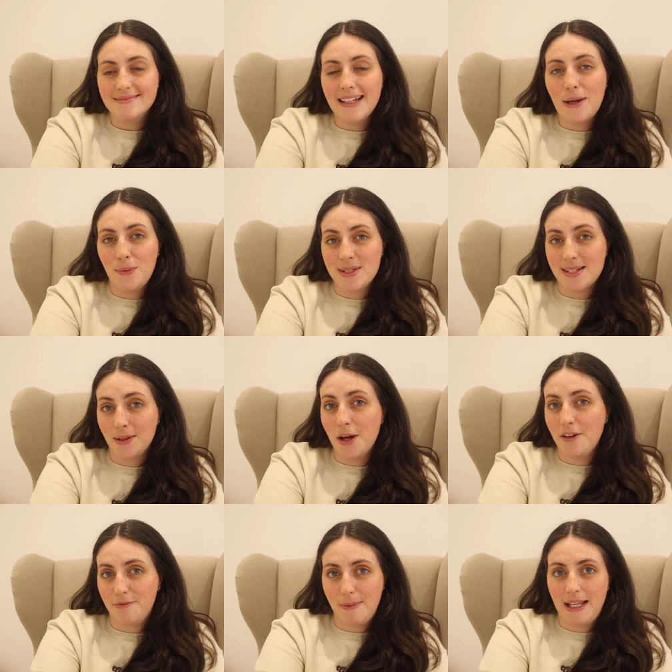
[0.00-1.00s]
it was a
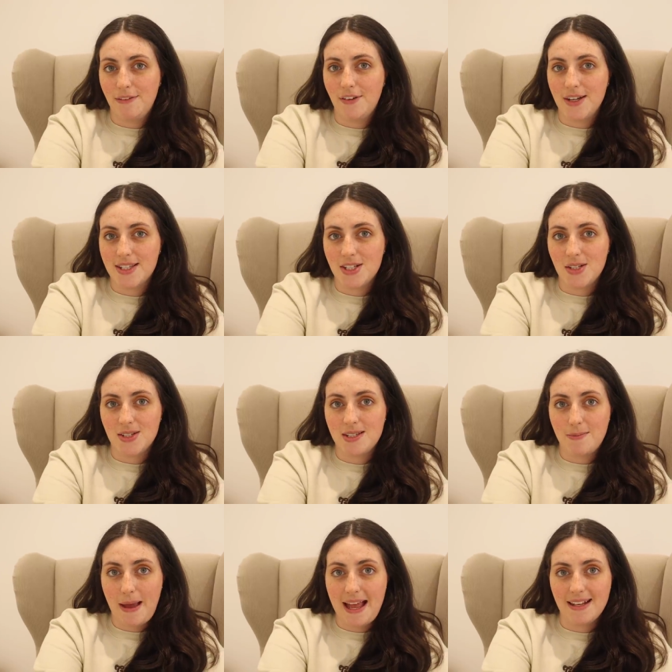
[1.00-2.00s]
lot of money for us to
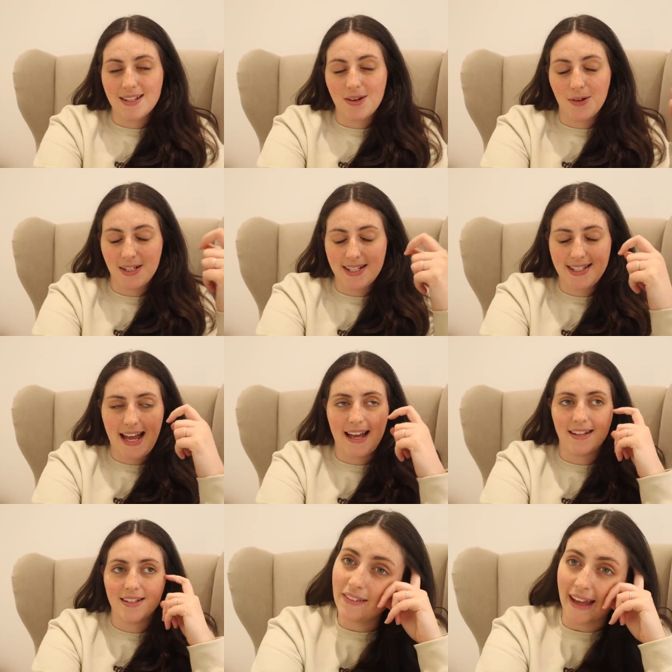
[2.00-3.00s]
spend on a
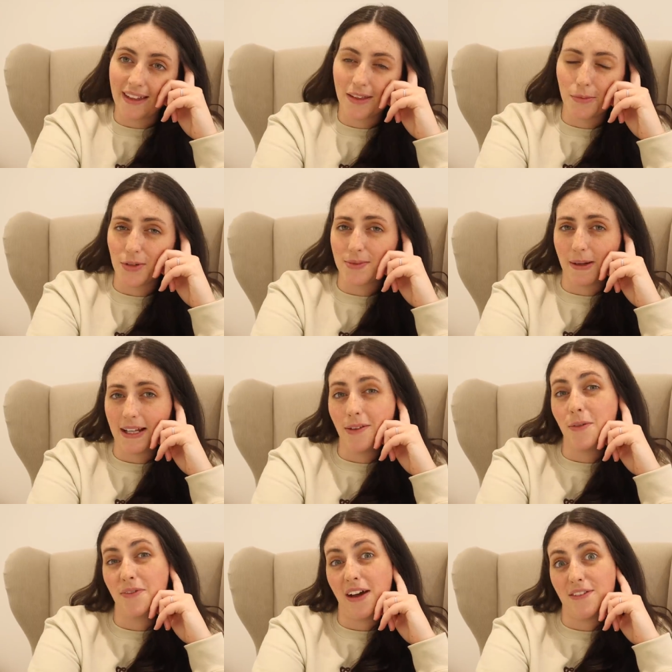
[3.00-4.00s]
stand, like the most money
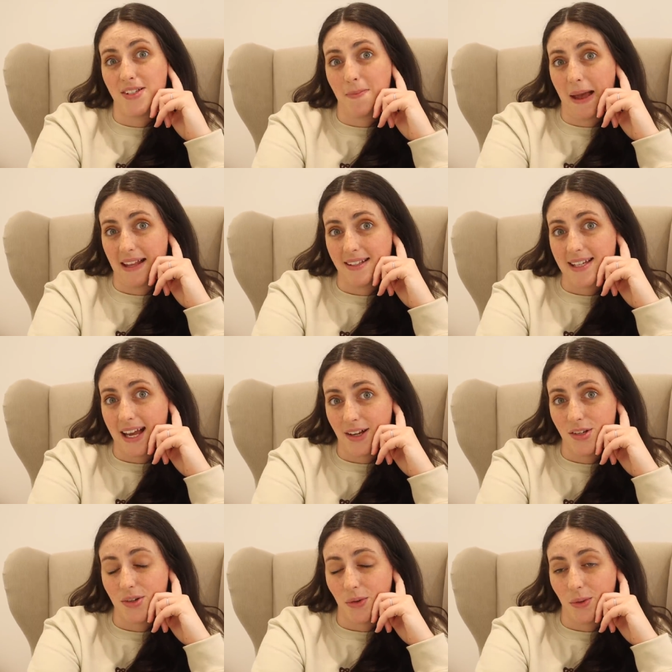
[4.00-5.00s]
we've ever spent at a
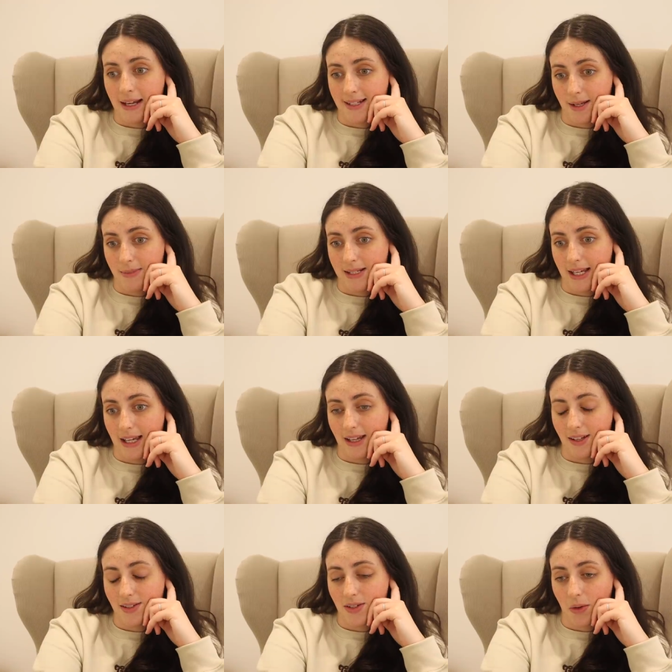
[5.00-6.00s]
show
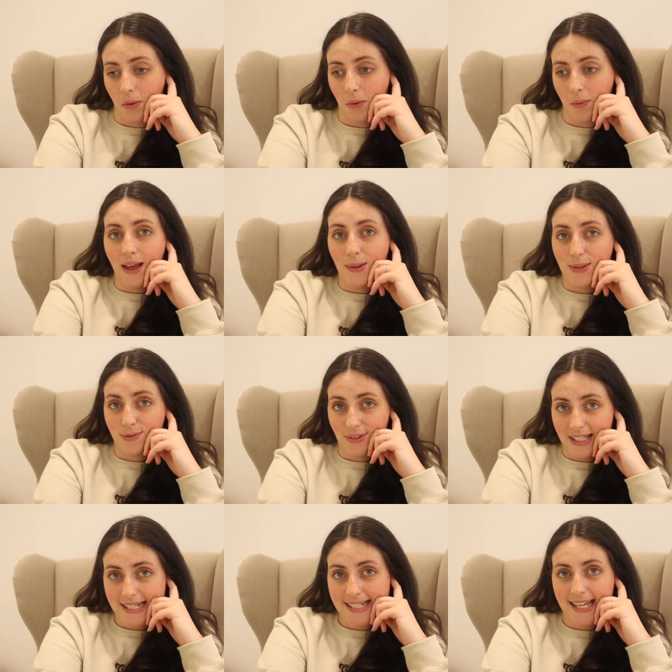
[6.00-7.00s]
exhibiting. So it was
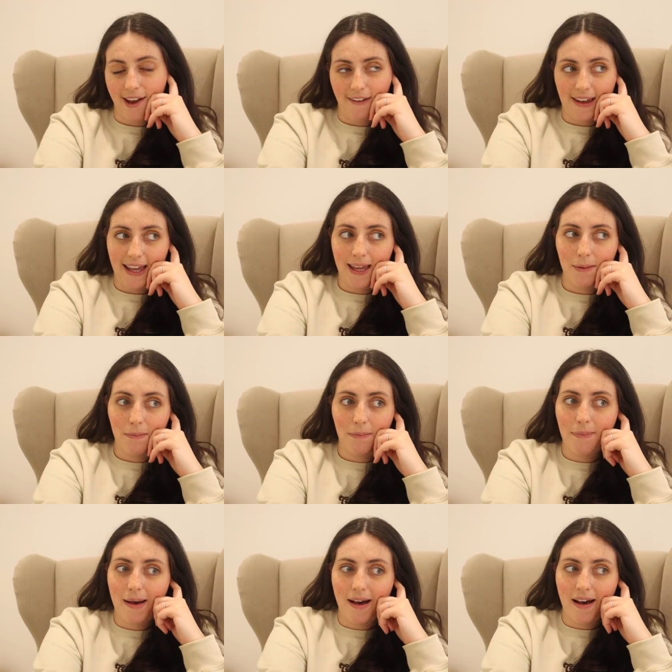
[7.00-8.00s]
really scary,
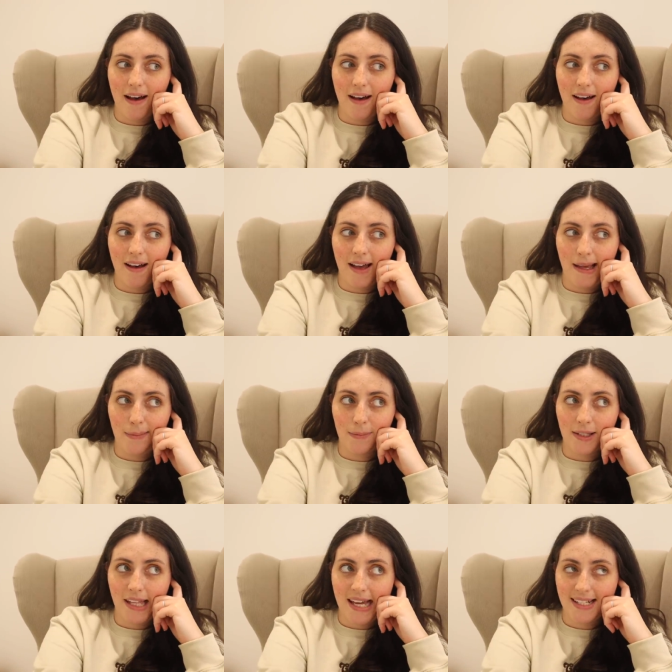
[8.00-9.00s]
but I'm
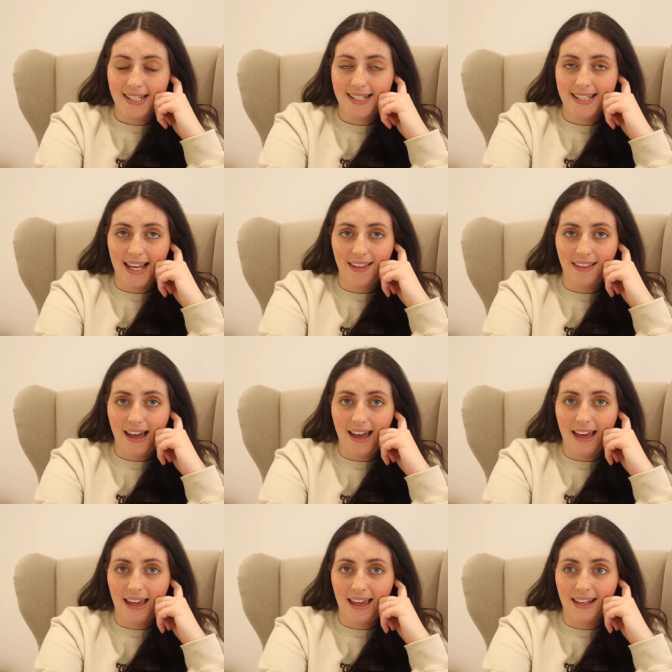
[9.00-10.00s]
glad to say
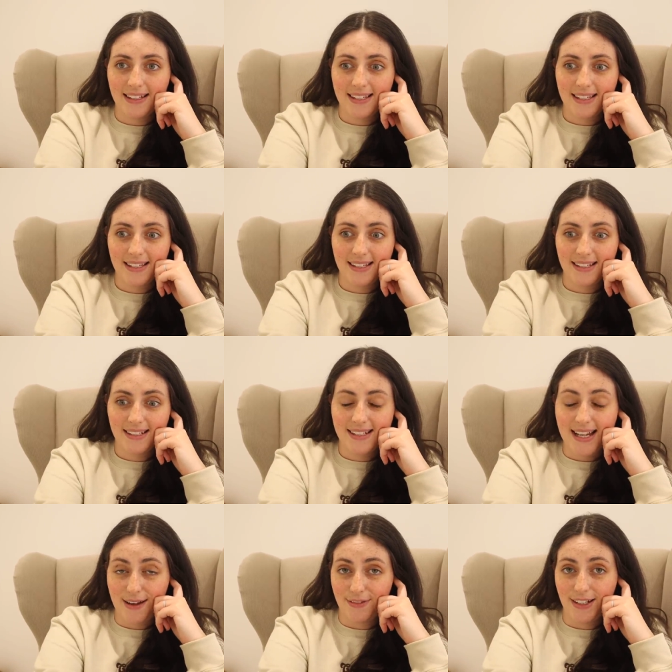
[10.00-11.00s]
that it
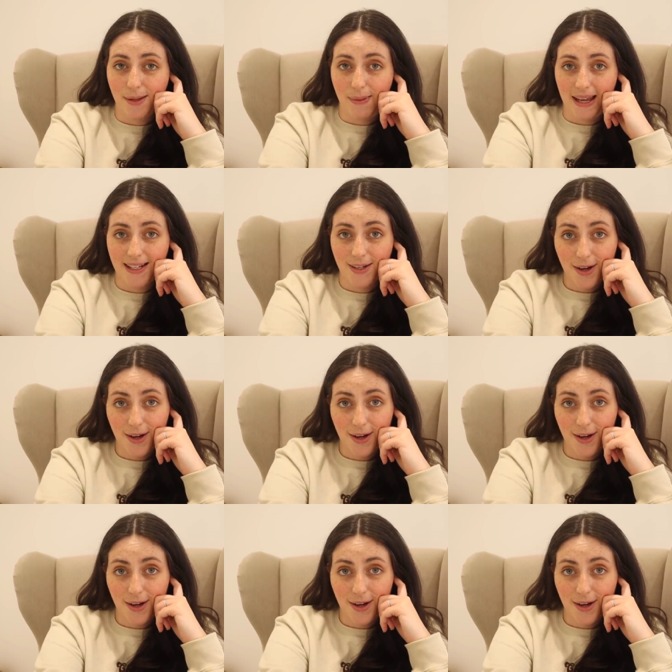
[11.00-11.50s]
definitely paid